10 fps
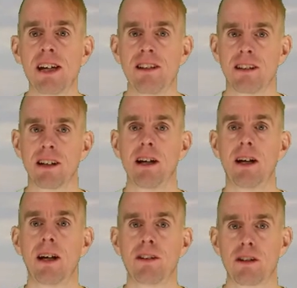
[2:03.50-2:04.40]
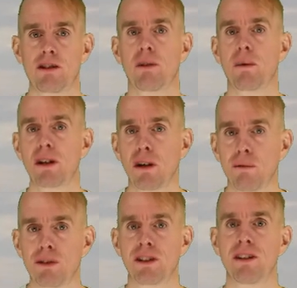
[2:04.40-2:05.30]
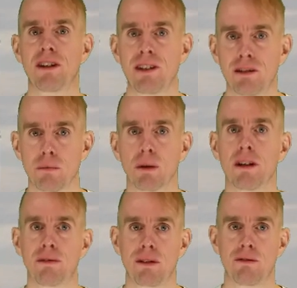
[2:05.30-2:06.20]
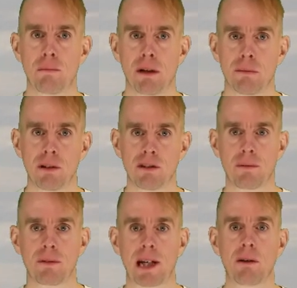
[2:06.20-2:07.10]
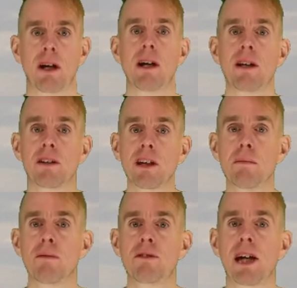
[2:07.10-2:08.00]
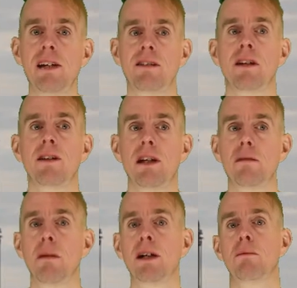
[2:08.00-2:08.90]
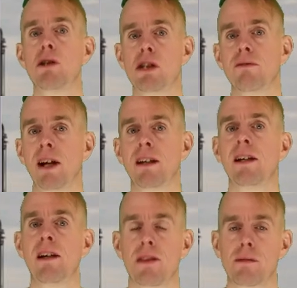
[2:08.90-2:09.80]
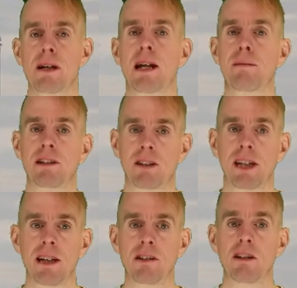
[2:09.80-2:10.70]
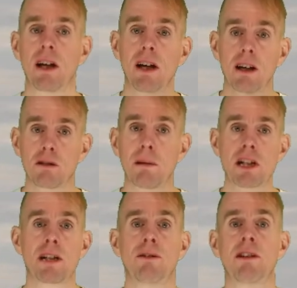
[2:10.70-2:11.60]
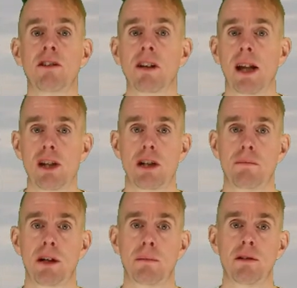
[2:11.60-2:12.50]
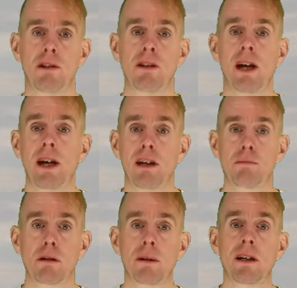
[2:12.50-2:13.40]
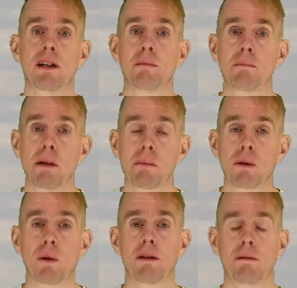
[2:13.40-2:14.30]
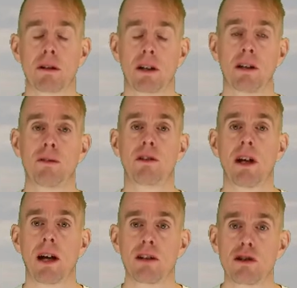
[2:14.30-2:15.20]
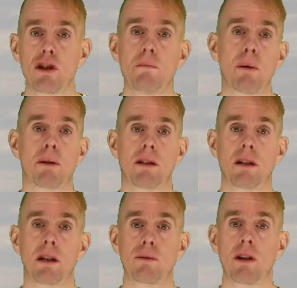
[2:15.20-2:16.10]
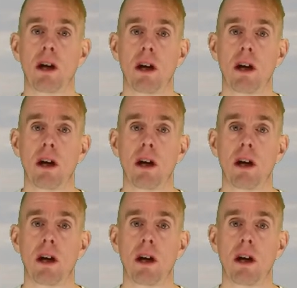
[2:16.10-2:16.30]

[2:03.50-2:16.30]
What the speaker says: data such that we're confident that this model is fit for purpose. Now, the type of data that you might wish to validate your thermodynamics against, especially for distillation purposes, is probably going to be bubble point curves and dew point curves